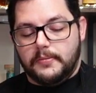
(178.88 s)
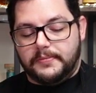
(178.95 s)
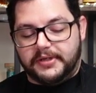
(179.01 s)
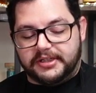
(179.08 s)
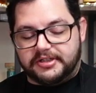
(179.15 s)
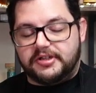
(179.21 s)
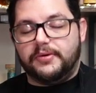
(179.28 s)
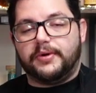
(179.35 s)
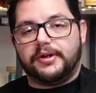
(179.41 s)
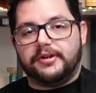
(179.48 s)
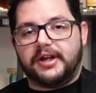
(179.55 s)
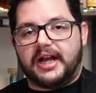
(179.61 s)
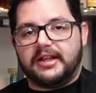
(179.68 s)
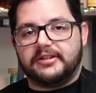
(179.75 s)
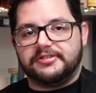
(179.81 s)
But
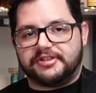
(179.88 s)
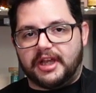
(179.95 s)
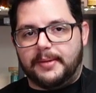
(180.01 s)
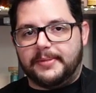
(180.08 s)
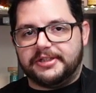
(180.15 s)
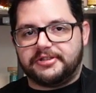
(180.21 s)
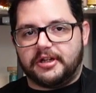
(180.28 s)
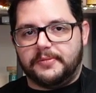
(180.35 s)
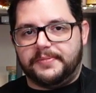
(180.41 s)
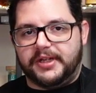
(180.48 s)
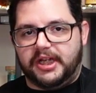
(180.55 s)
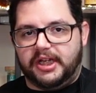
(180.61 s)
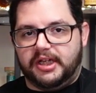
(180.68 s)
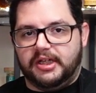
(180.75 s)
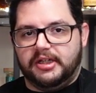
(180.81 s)
$200
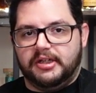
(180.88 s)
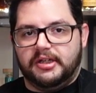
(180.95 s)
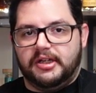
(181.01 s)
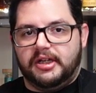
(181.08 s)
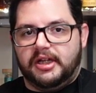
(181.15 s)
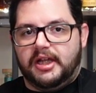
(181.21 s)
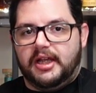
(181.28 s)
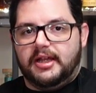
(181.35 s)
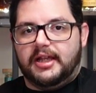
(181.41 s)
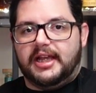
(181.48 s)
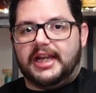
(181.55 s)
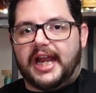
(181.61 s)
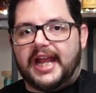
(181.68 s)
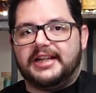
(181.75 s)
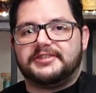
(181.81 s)
MSRP.
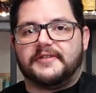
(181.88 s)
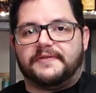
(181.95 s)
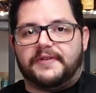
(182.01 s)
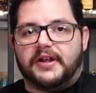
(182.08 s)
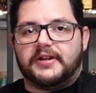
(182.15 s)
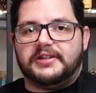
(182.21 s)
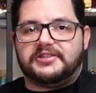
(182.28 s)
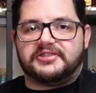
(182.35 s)
It has a very